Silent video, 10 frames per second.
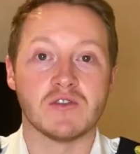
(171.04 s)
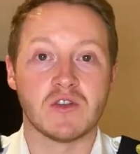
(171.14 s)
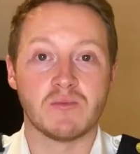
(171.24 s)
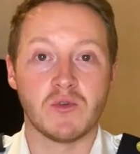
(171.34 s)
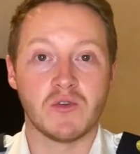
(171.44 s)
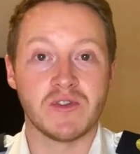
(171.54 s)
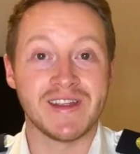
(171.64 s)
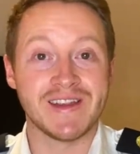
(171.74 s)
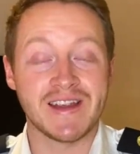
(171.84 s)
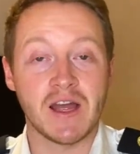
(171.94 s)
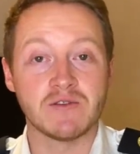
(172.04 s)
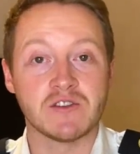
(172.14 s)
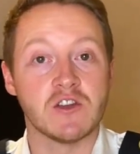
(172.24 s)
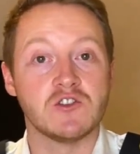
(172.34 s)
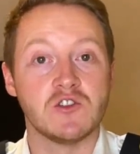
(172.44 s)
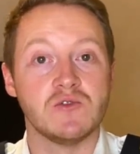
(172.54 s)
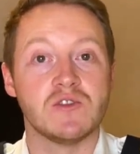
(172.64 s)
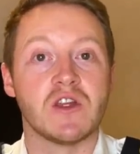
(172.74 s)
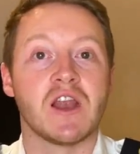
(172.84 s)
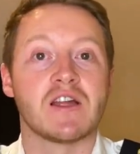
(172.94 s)
us on board the Encounter, due
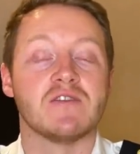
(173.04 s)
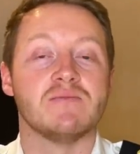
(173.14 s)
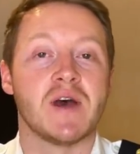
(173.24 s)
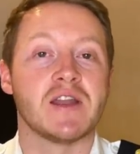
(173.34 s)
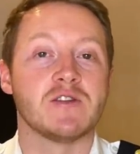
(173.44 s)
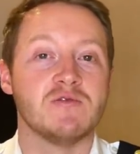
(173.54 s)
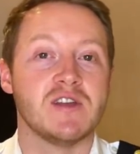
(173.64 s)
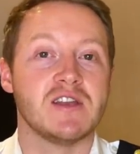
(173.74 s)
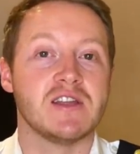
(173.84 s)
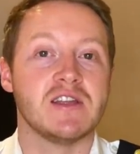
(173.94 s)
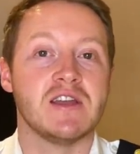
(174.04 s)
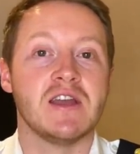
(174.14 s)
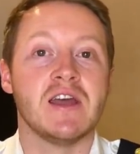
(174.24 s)
to the lack of manning really,